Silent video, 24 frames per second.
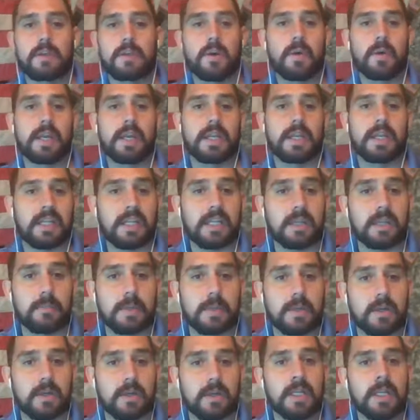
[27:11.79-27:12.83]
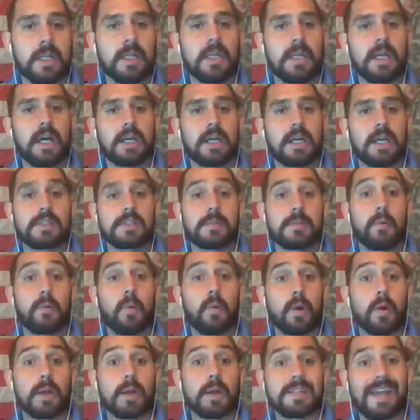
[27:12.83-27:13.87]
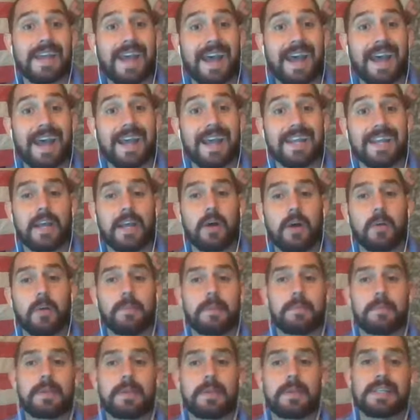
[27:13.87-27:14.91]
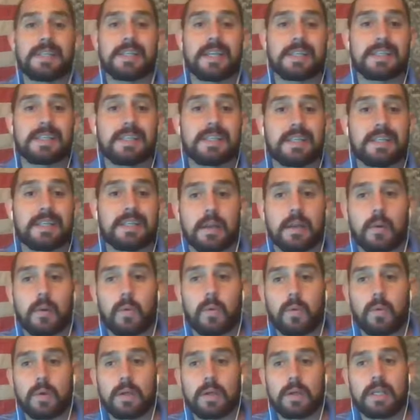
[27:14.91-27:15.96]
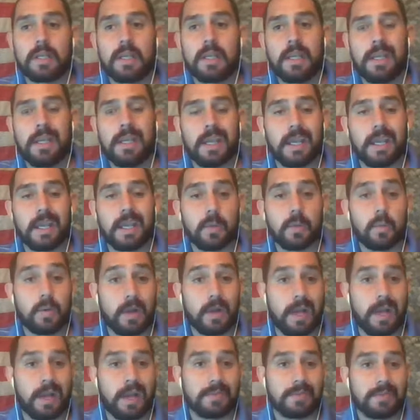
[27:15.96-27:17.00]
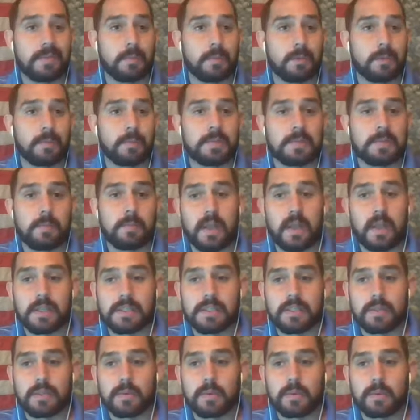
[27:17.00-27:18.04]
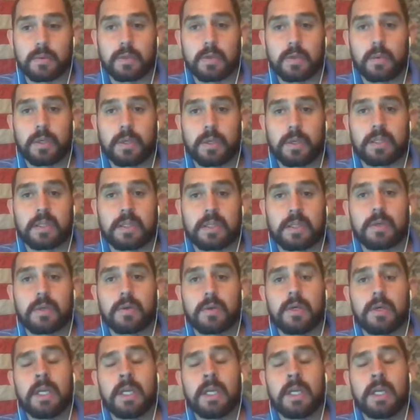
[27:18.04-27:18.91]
Go ahead and email support@helpmeptsd.org, and we'll have someone respond to you real quickly.